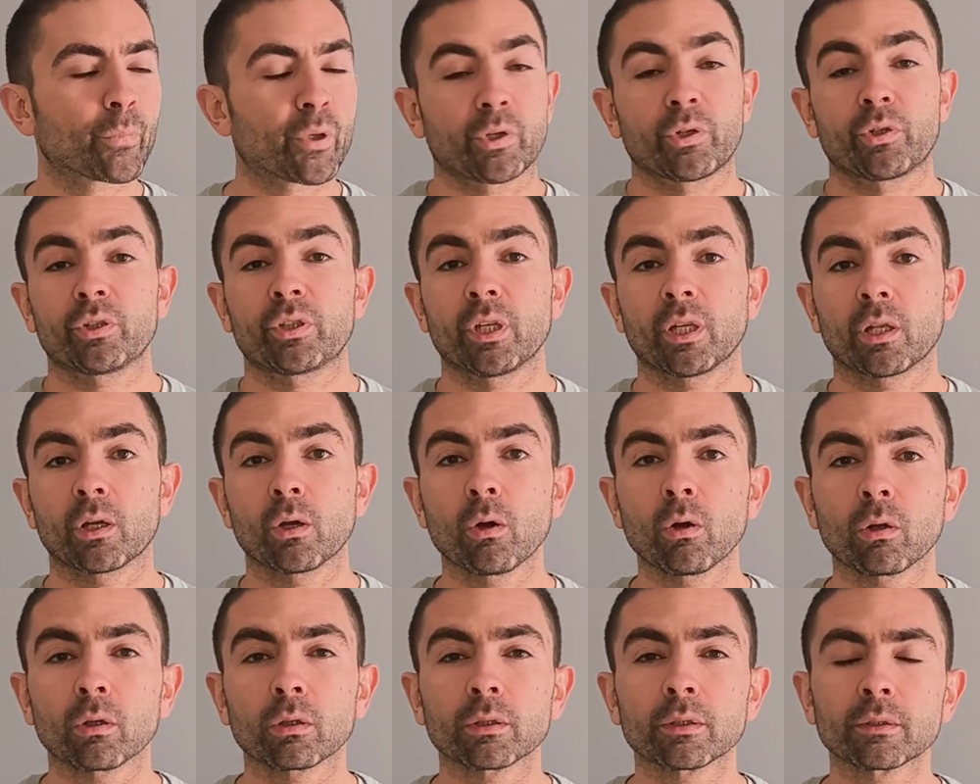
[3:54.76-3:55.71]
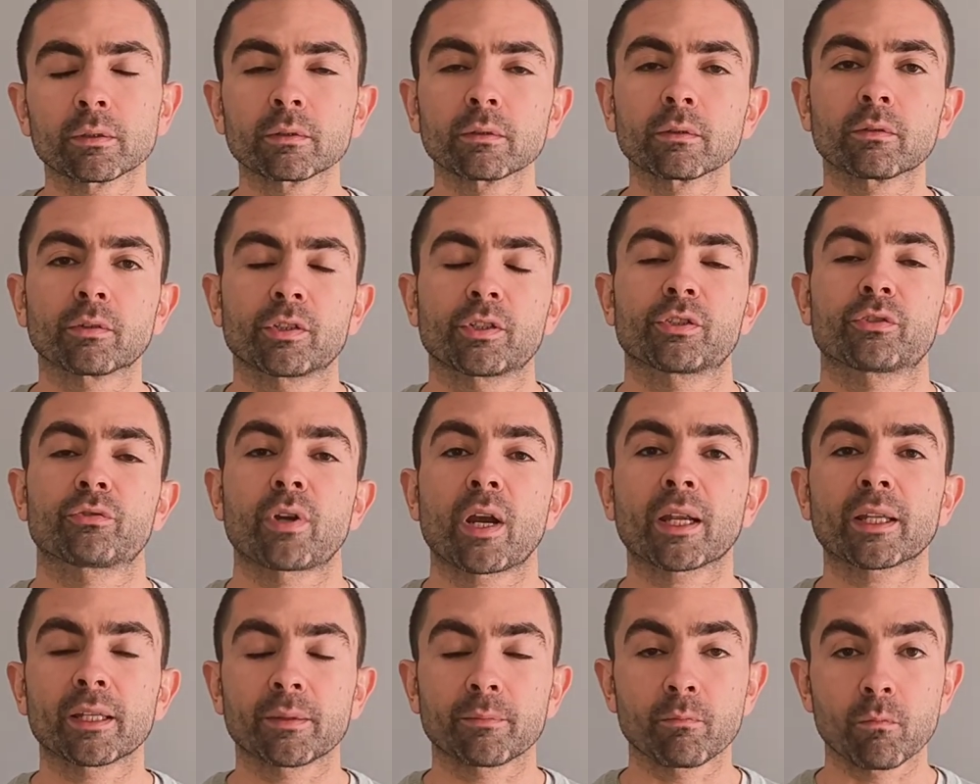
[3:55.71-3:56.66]
producing gold or
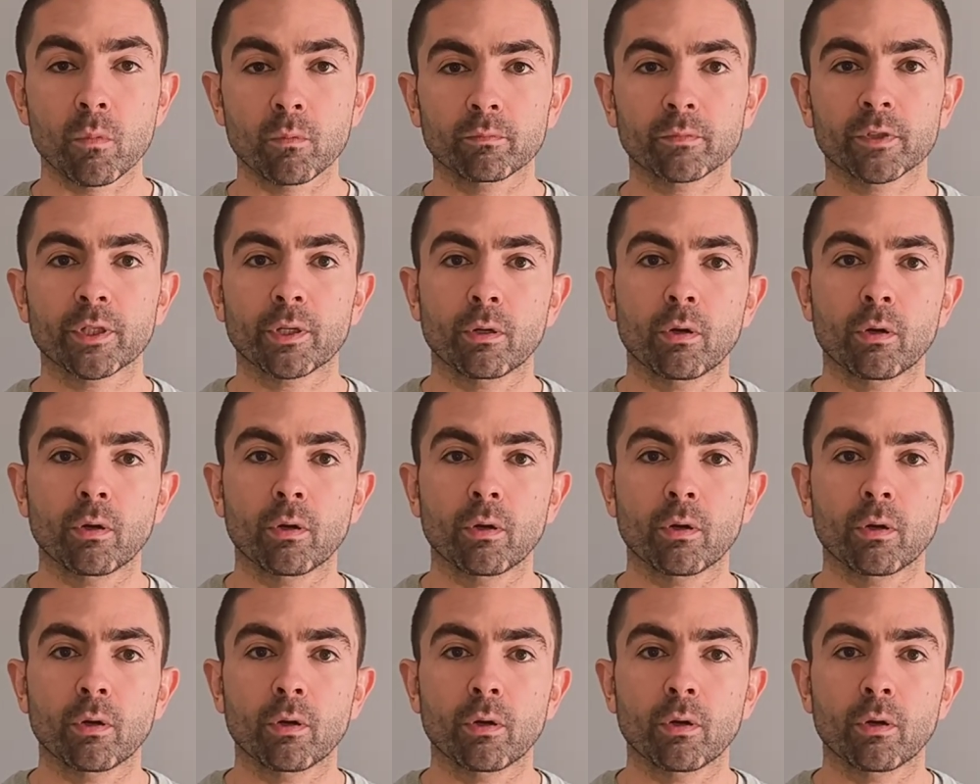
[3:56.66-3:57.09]
extracting